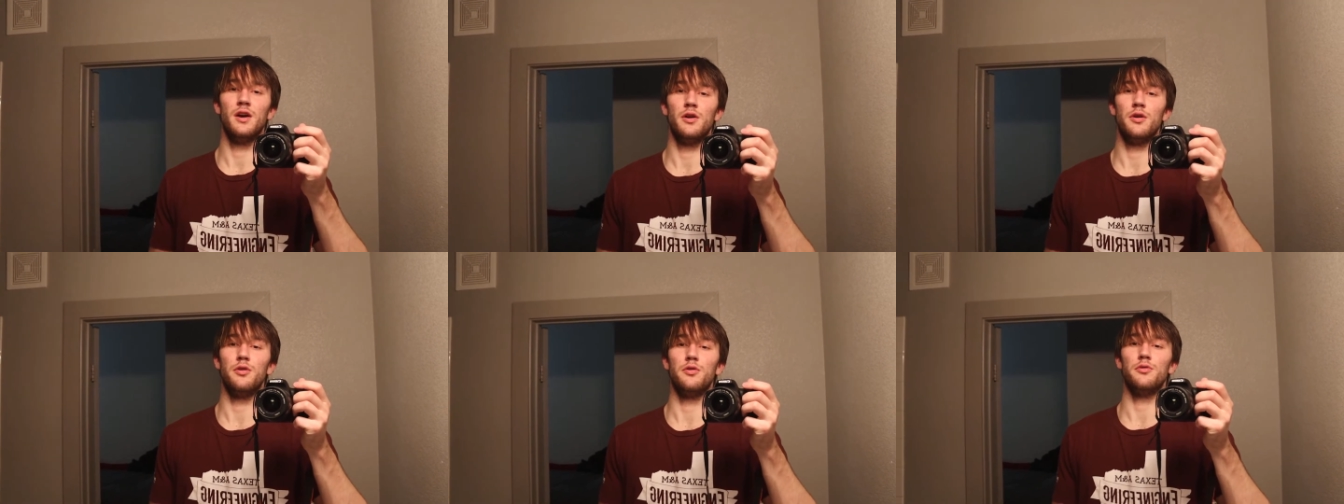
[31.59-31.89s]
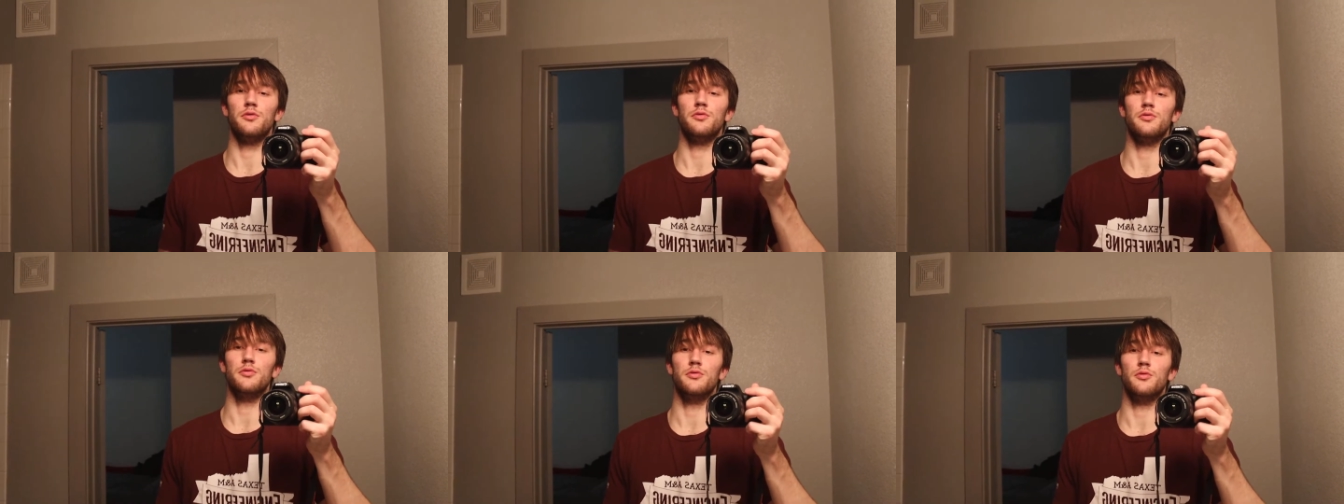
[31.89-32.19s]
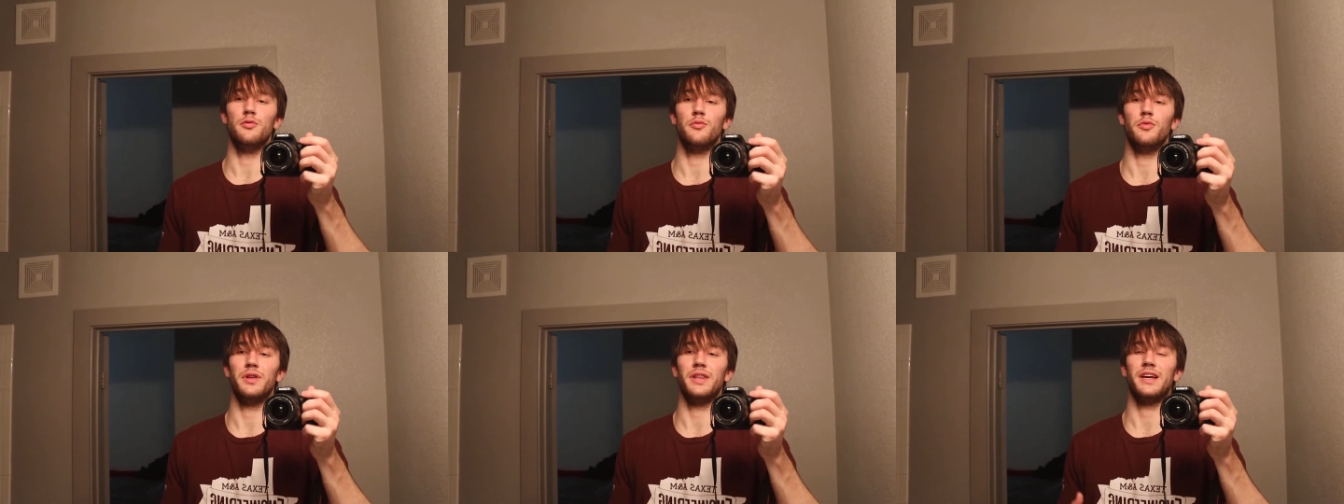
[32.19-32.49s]

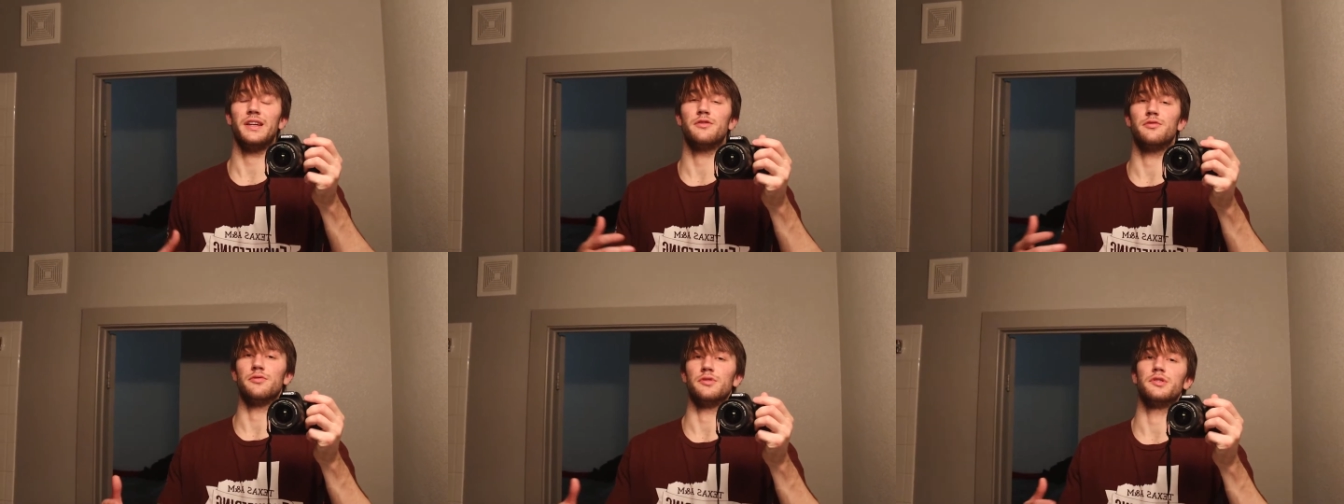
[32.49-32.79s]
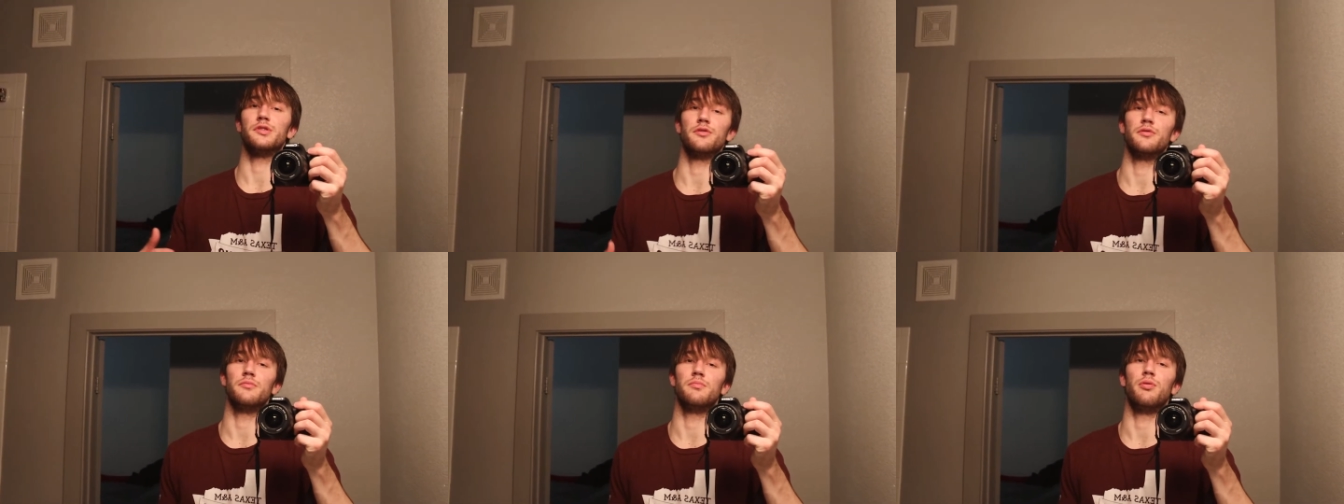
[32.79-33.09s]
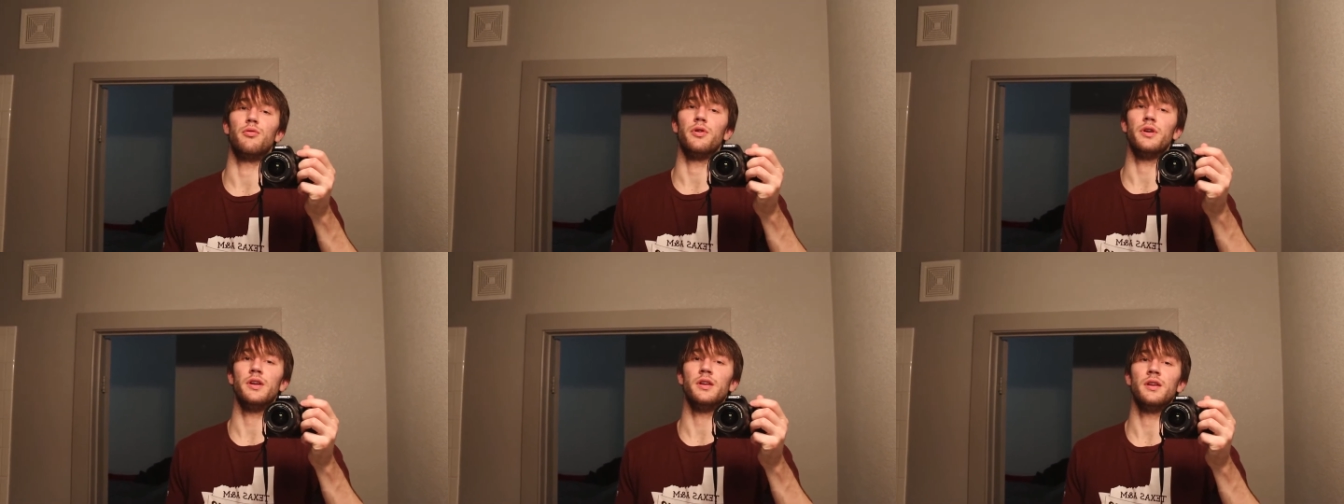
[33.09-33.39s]
who, when they get to a certain
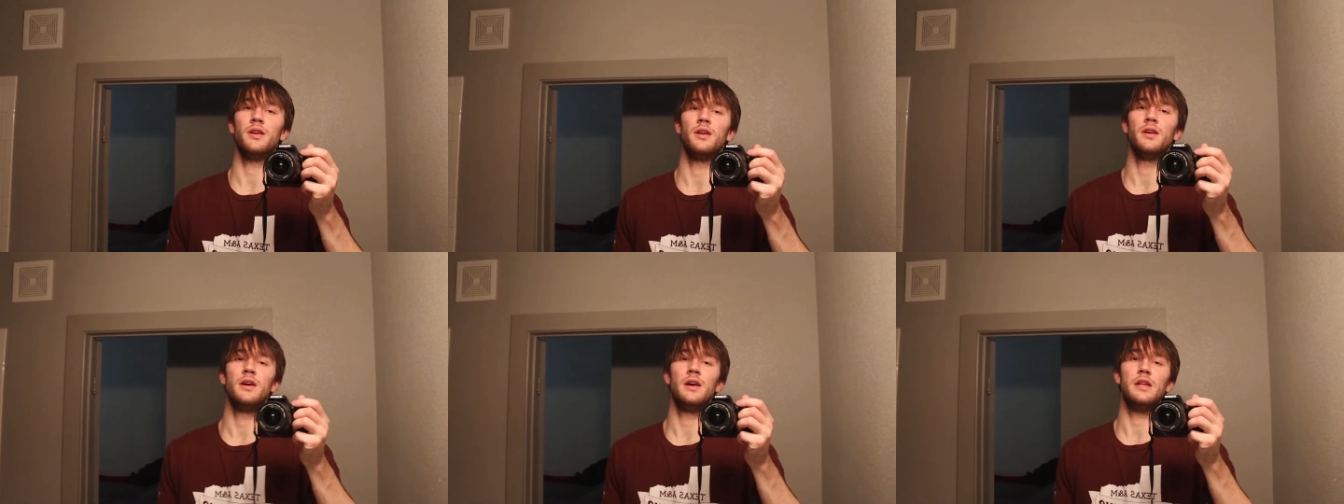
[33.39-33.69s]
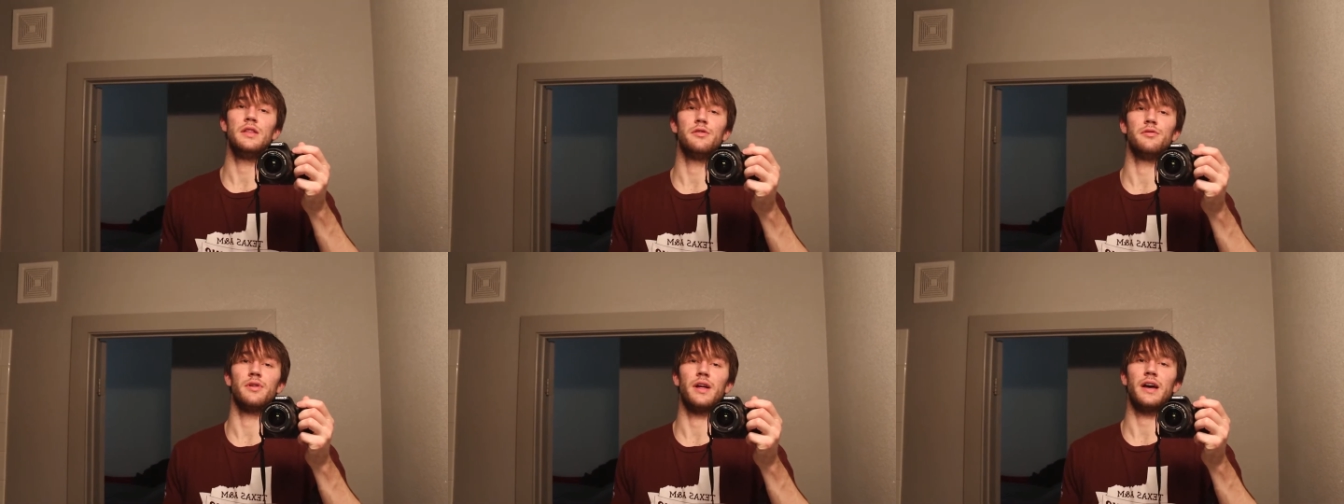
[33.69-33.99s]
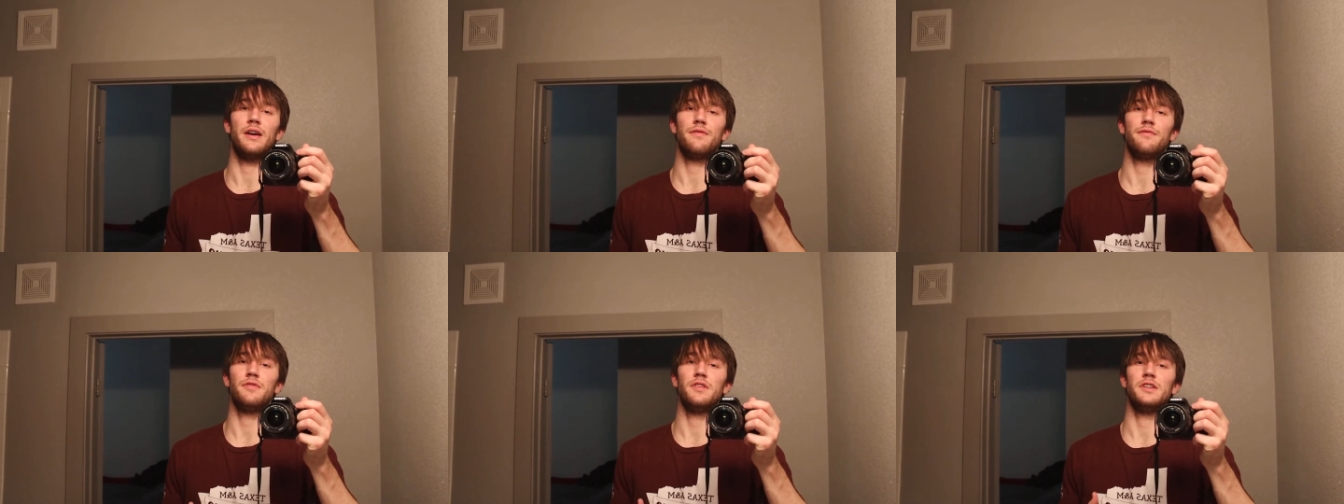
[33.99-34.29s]
point in their
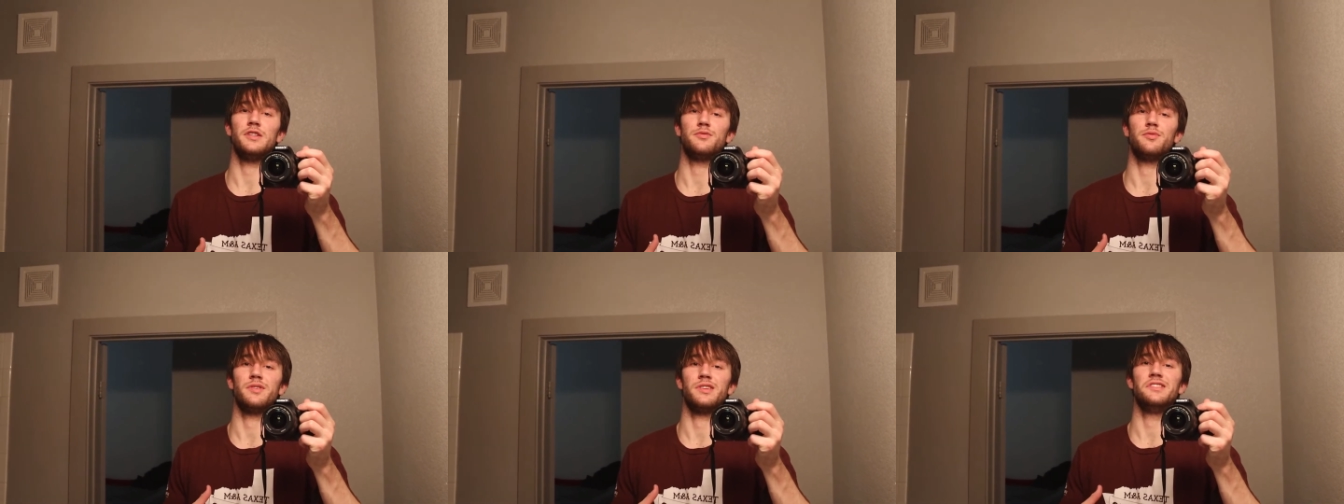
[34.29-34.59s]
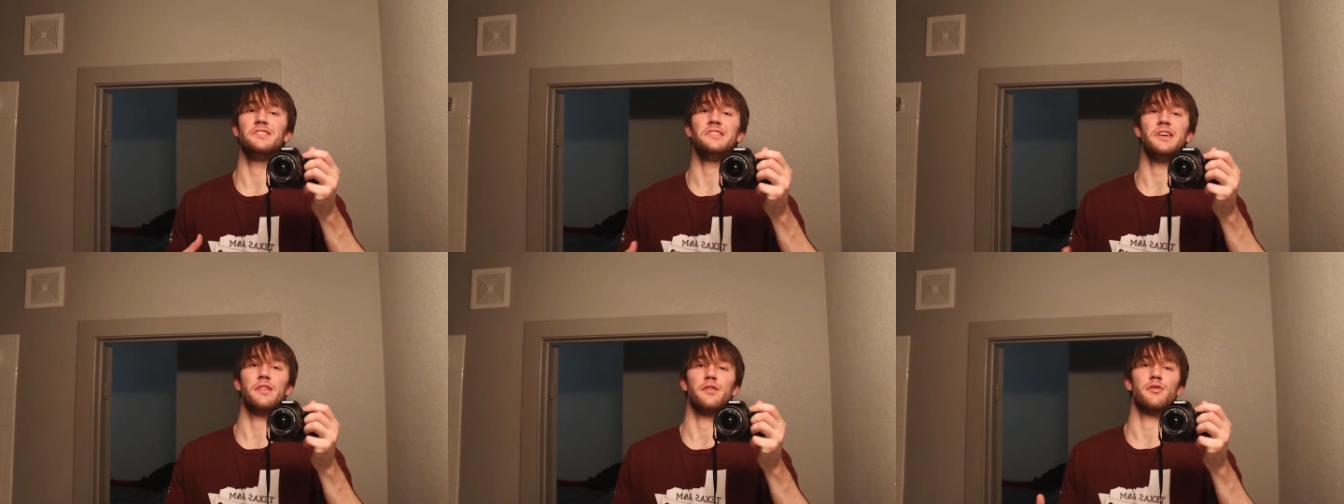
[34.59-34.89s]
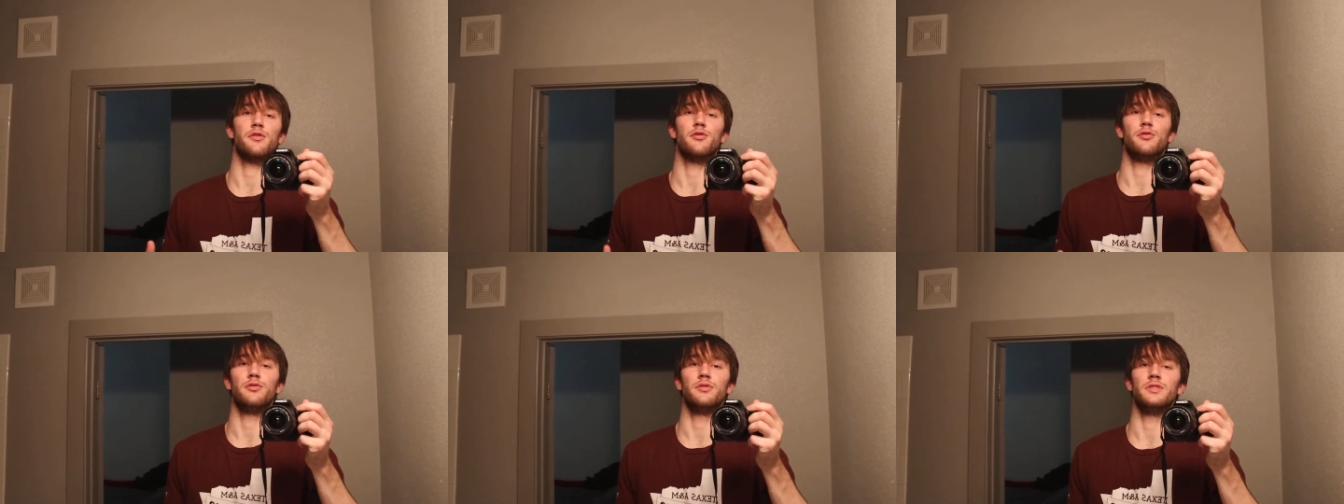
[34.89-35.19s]
life, they just want to stay there
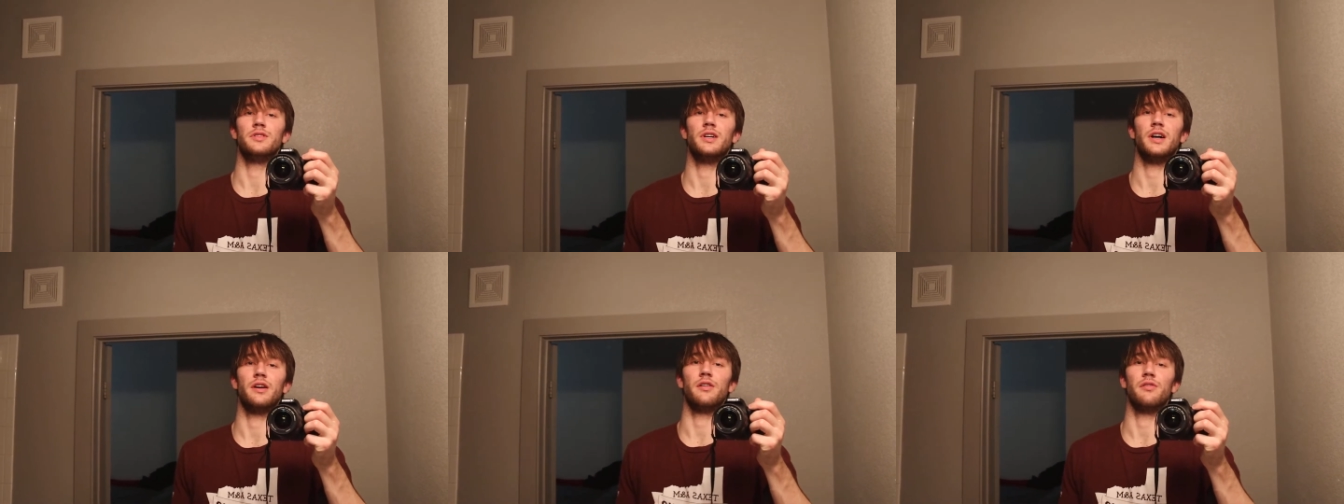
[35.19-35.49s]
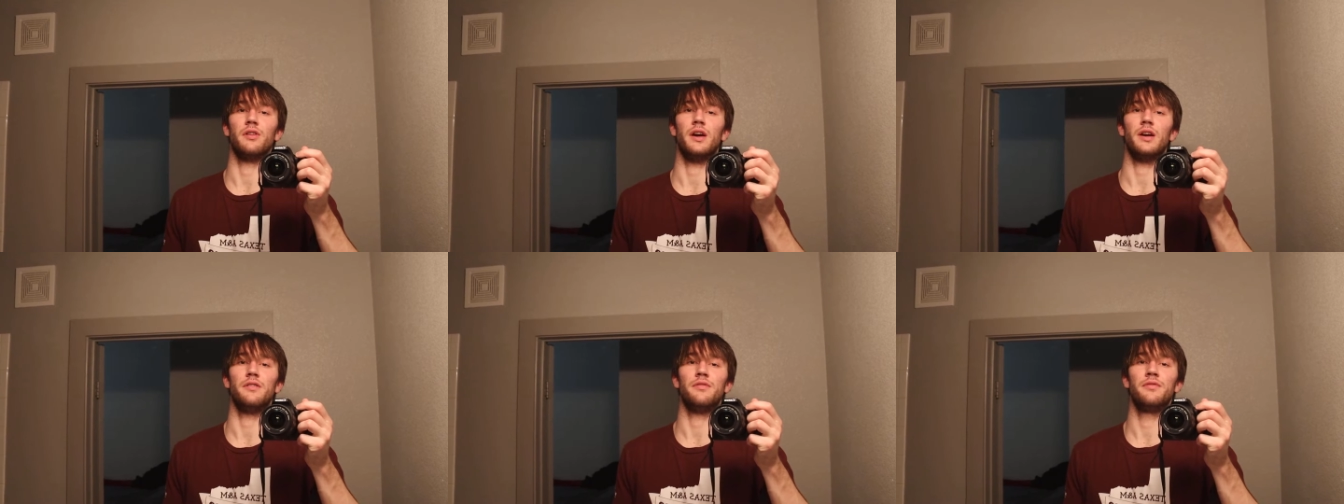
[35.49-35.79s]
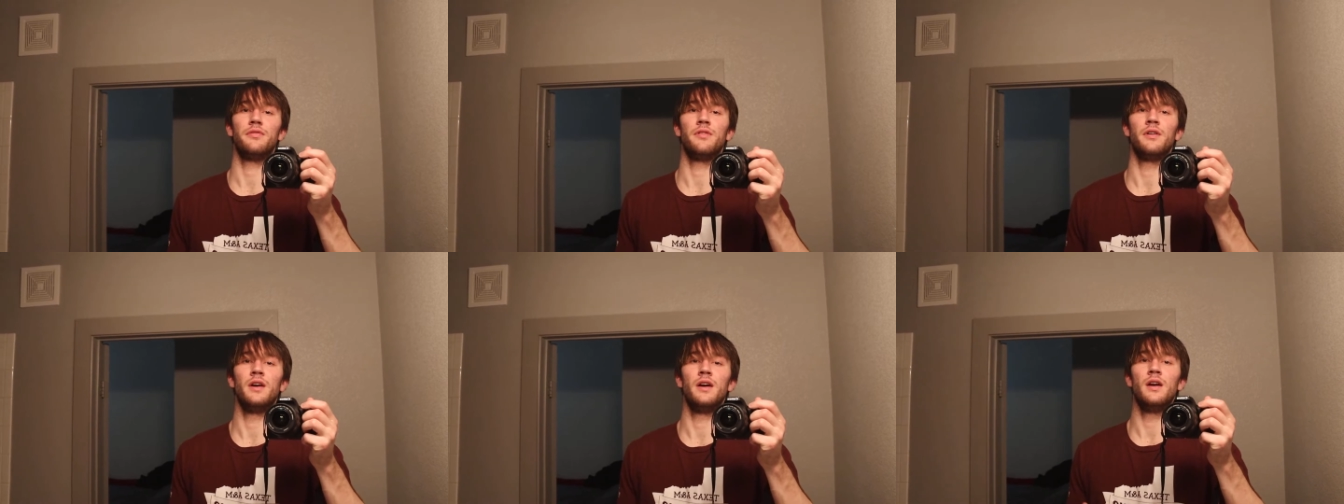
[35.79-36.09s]
the whole entire
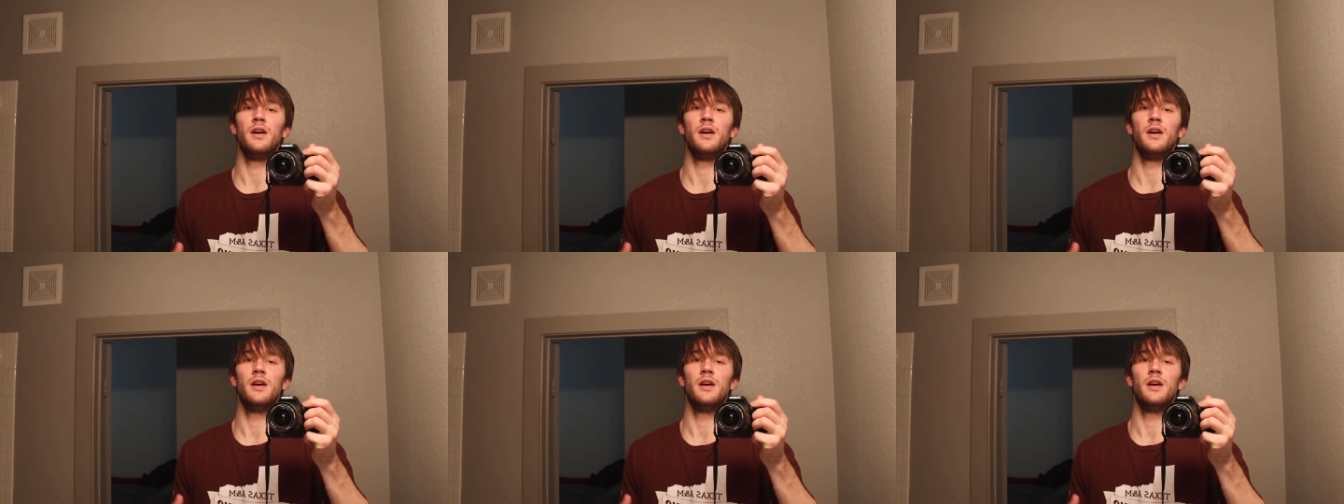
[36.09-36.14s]
life.